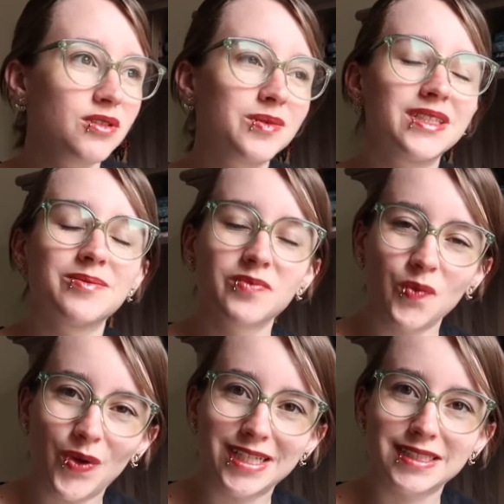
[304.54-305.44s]
Orbit,
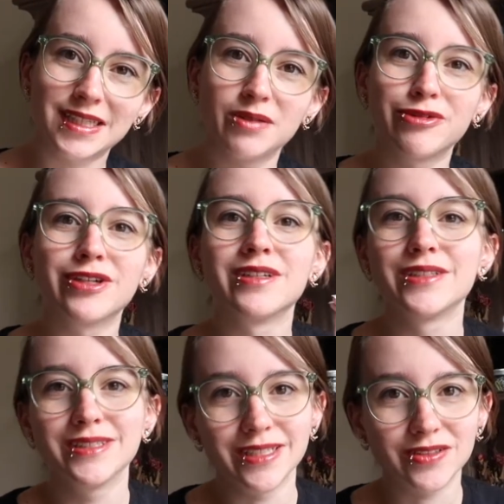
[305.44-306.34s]
went into labor,
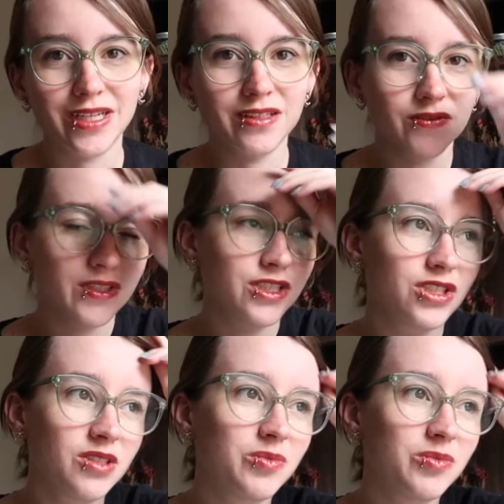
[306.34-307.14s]
didn't get to finish it